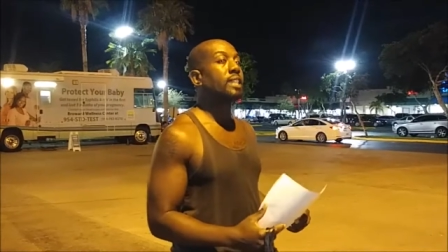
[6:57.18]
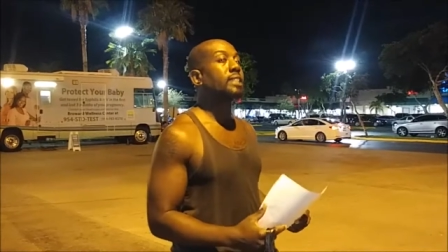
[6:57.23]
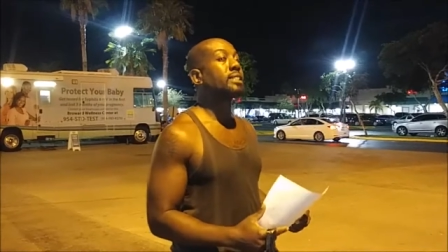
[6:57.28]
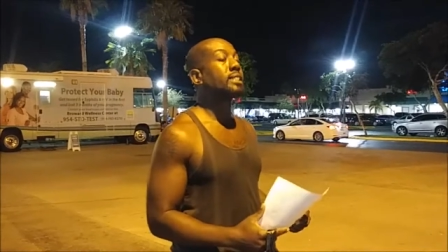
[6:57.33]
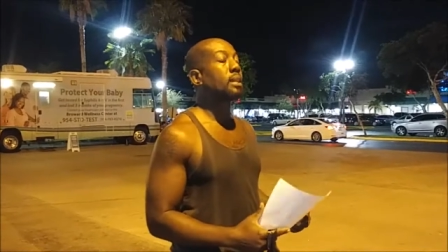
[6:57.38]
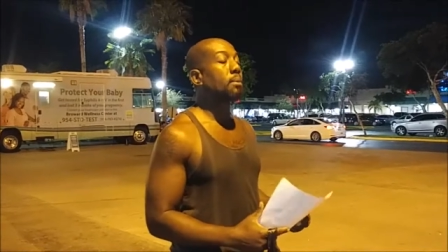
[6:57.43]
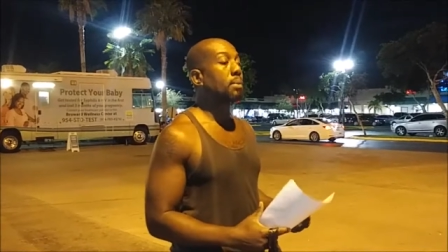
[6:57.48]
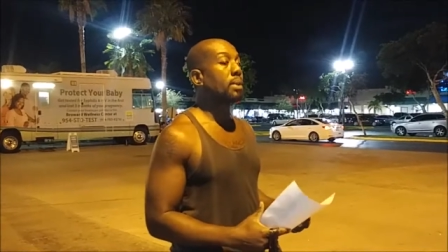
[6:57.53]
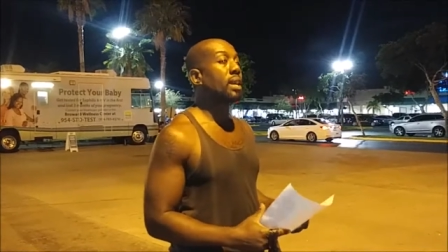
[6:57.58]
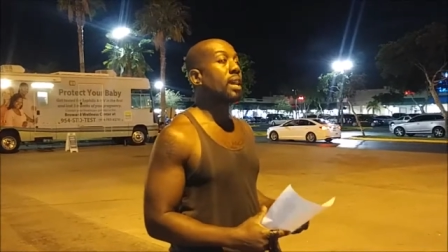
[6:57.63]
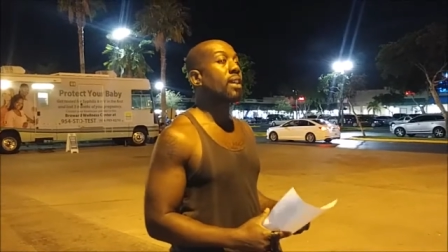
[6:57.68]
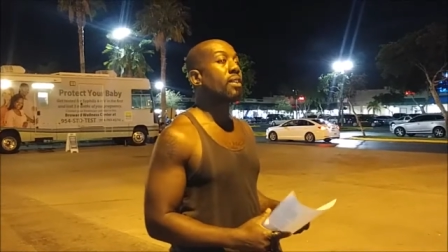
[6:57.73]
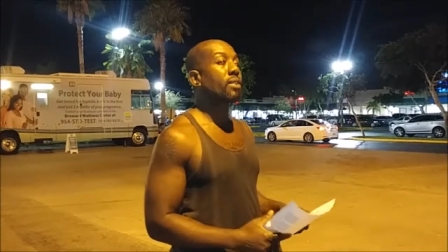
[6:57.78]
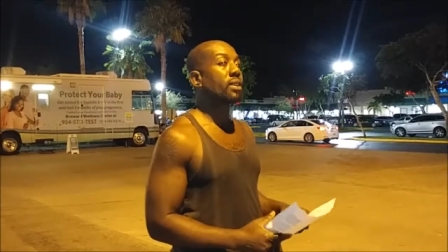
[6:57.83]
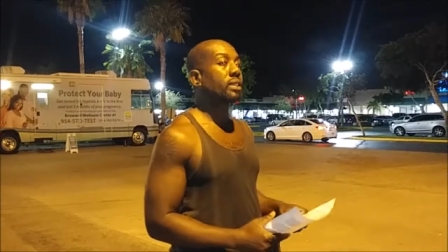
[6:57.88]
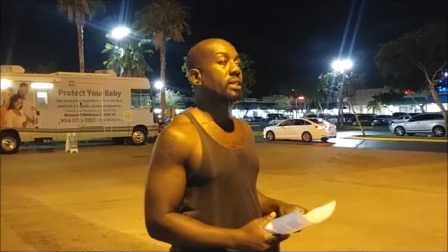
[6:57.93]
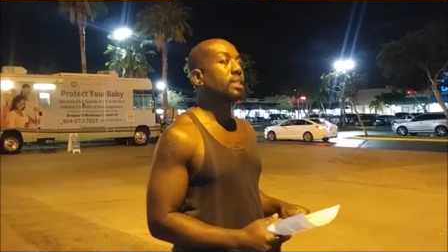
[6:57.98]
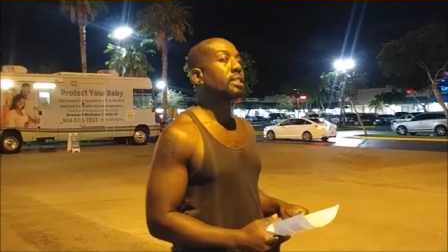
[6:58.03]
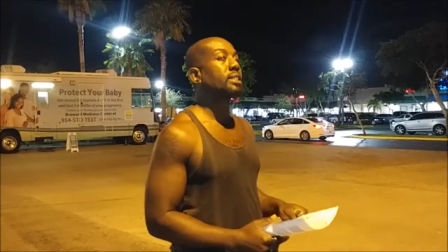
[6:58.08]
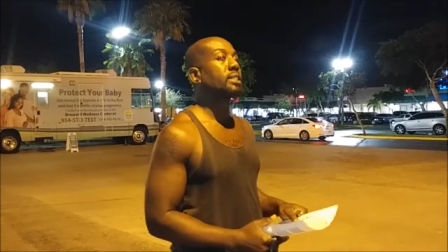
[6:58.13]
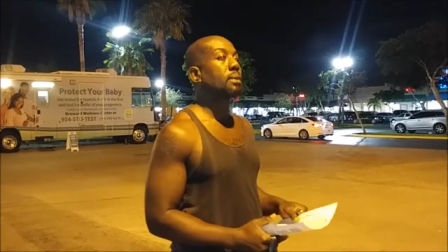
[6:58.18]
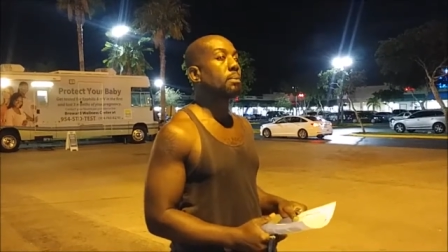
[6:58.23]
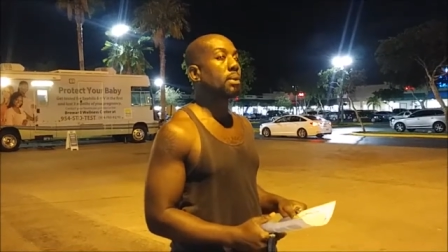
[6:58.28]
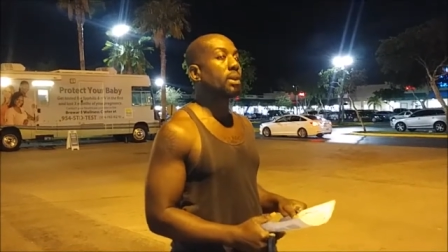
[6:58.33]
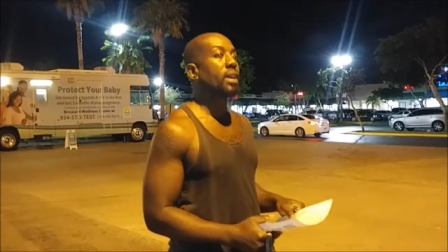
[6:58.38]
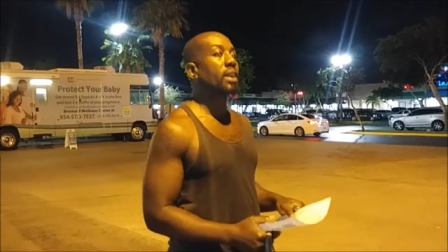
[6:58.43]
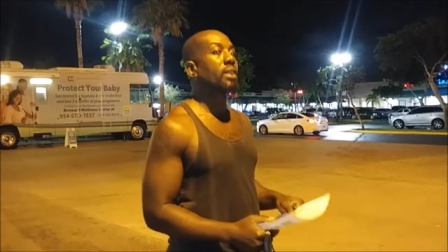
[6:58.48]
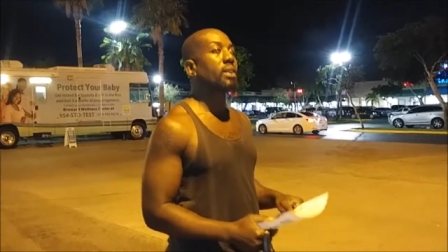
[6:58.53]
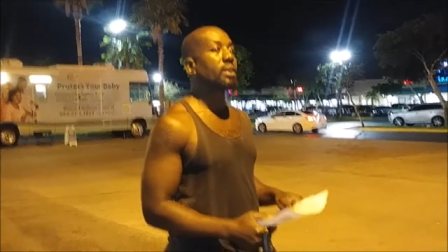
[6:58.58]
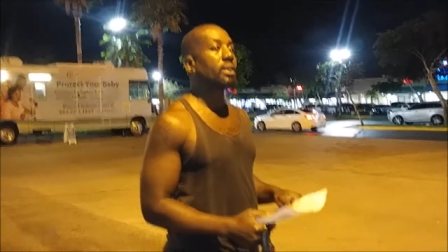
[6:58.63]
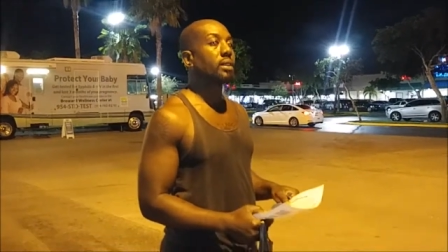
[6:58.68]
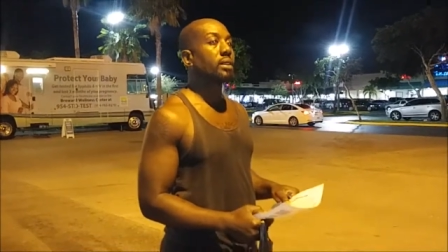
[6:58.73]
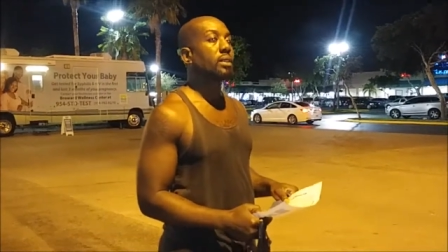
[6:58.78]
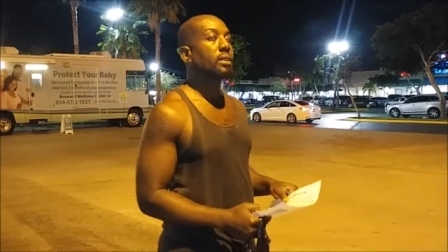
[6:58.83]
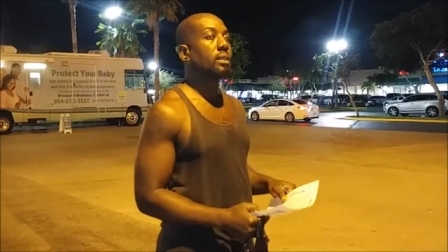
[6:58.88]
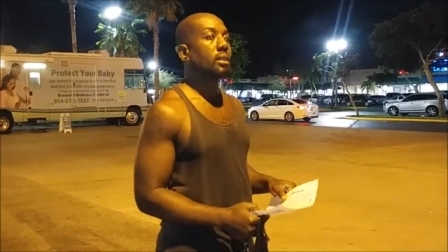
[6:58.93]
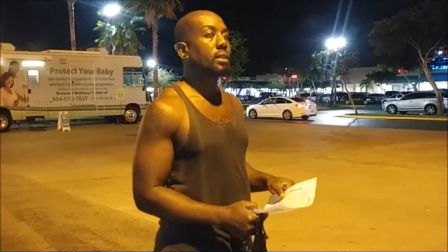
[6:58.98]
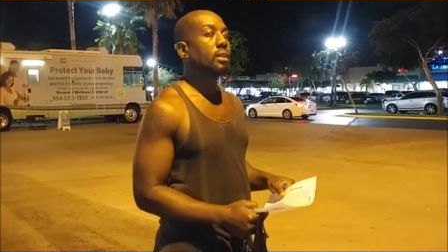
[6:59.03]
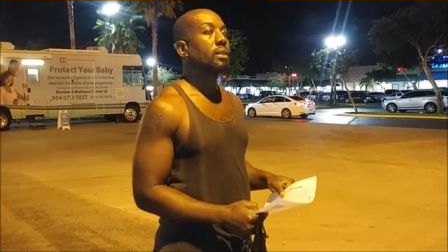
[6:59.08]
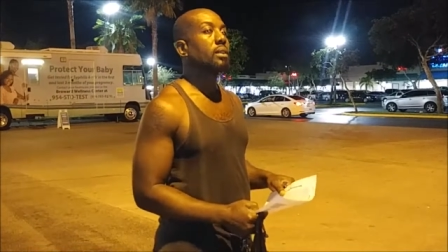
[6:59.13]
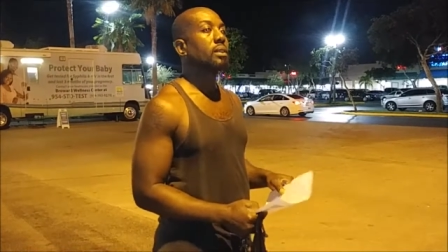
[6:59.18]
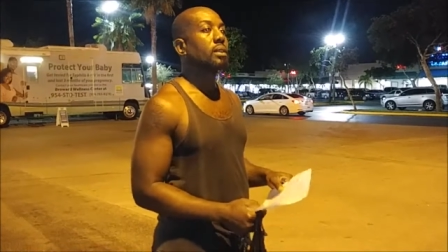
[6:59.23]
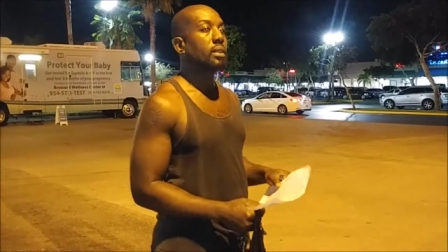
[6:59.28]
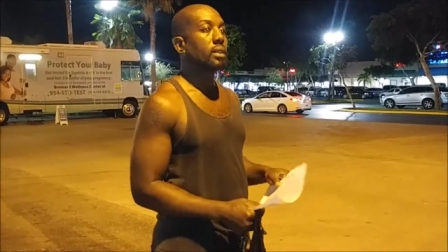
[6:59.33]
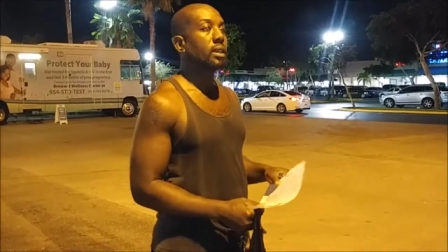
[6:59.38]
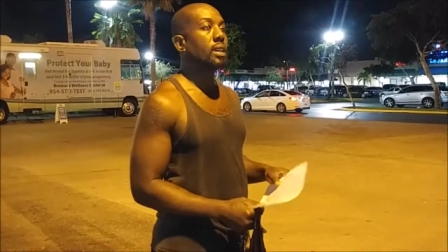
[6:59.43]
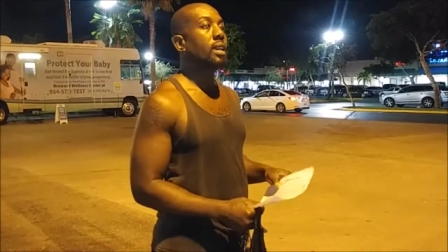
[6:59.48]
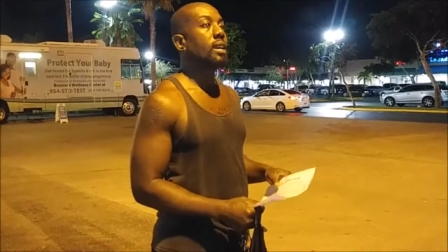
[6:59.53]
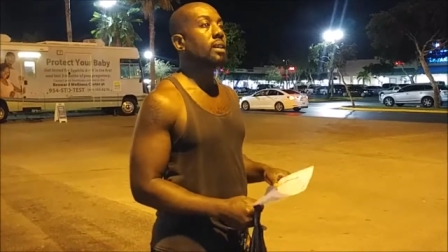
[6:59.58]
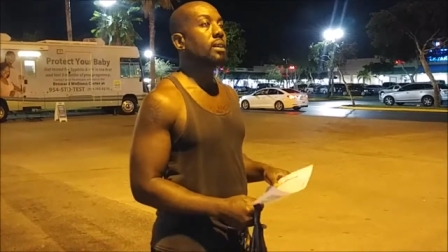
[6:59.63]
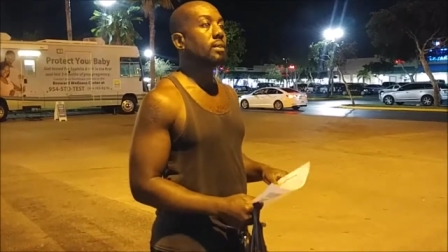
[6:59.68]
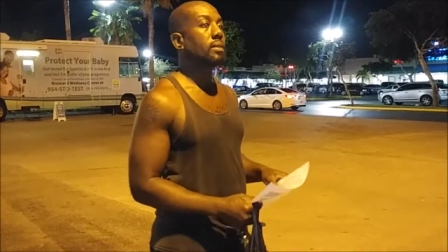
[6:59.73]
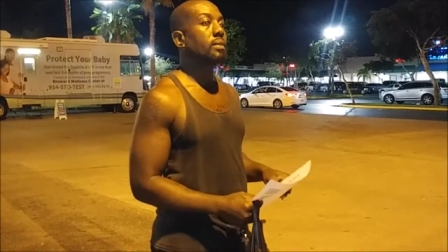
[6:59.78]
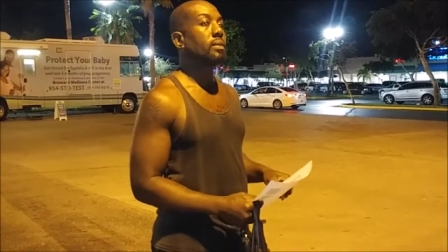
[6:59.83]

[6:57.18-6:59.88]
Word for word: it's, similarity. It's similarity. It's similarity. Yeah.